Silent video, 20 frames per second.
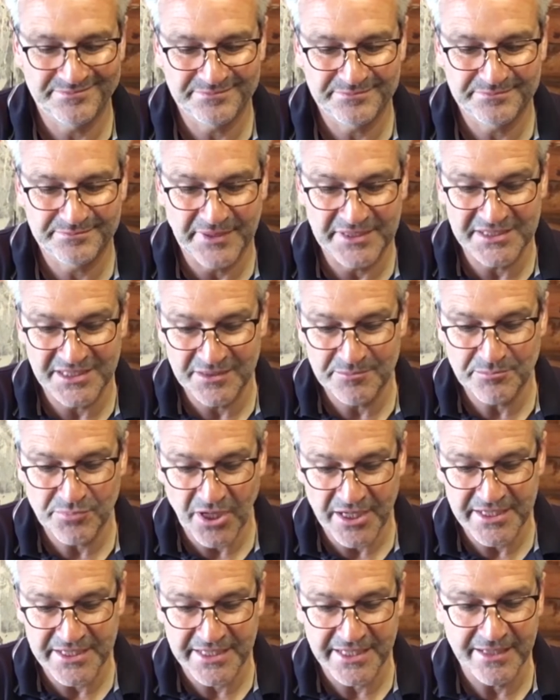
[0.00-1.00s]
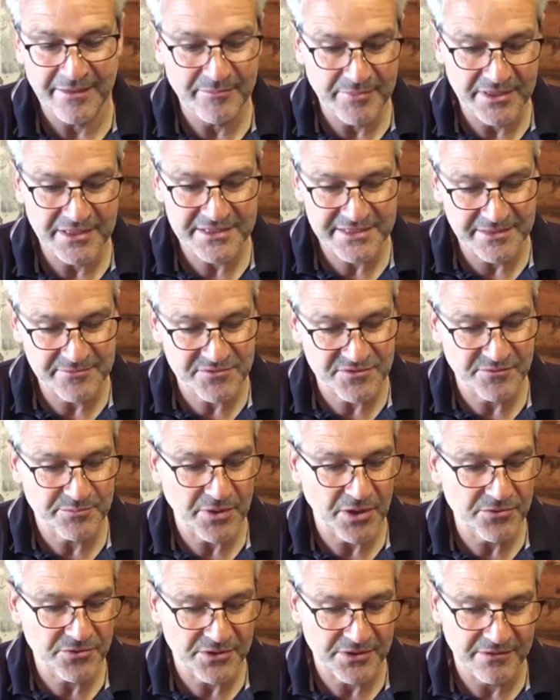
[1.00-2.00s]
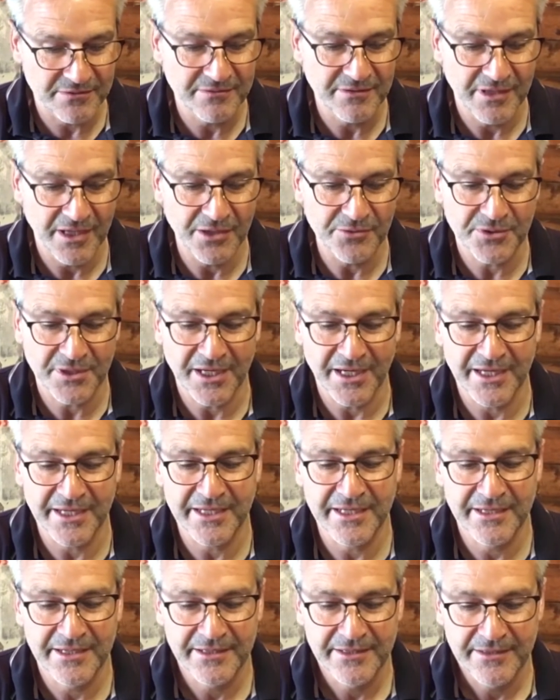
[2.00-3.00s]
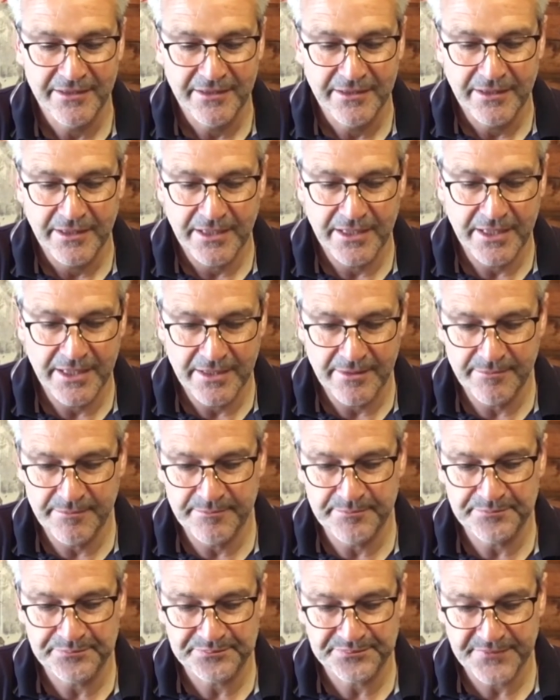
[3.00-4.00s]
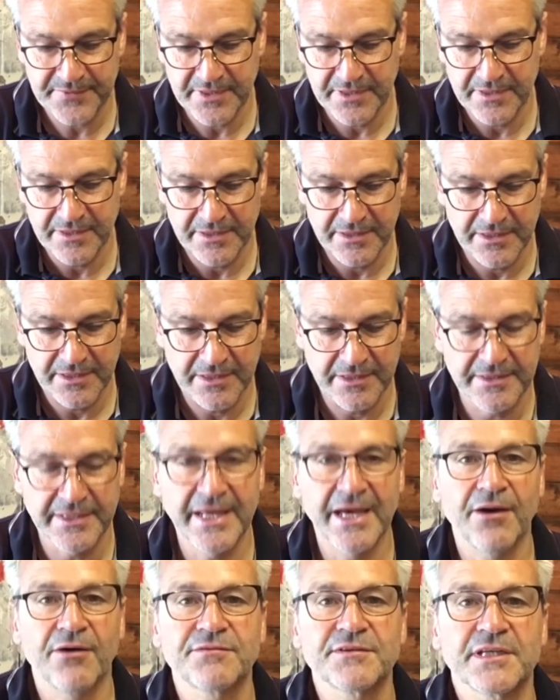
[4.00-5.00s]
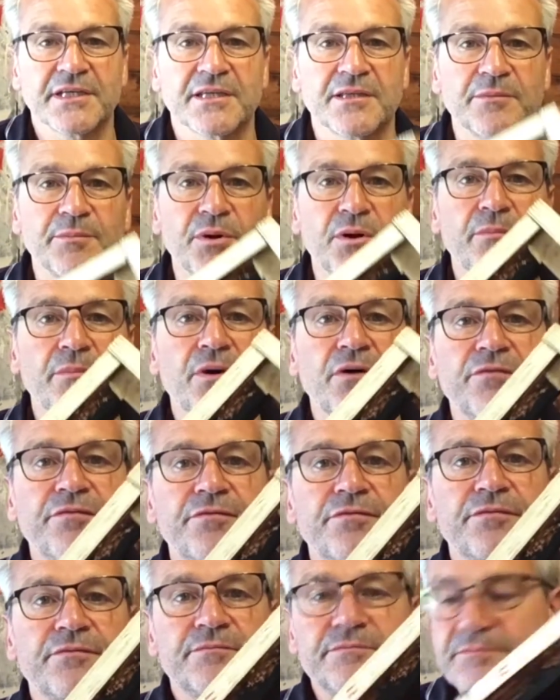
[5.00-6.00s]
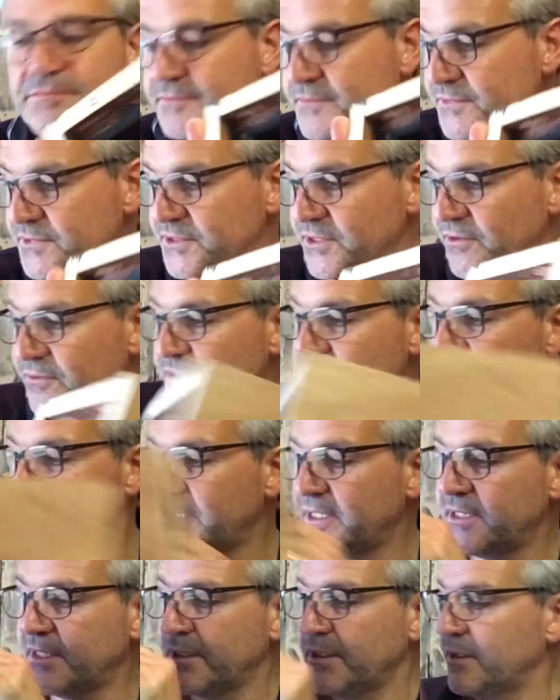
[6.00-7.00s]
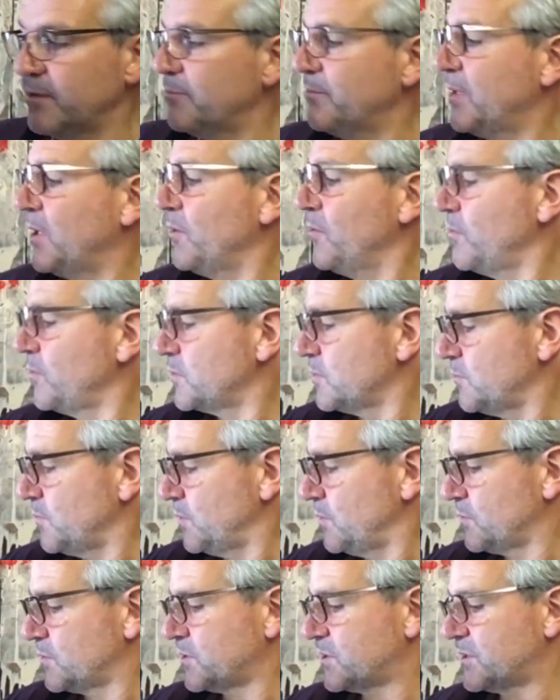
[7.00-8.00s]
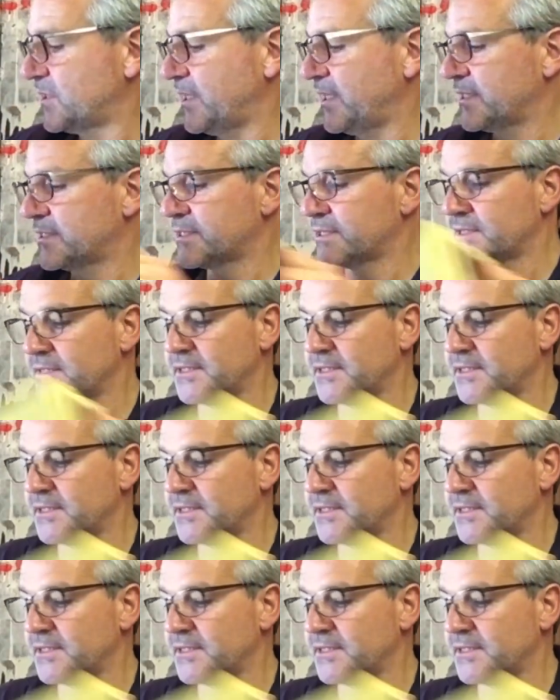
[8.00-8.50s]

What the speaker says: basically break it, but it seems to have broken okay. And now I've taken the bottom off, so the mould will sit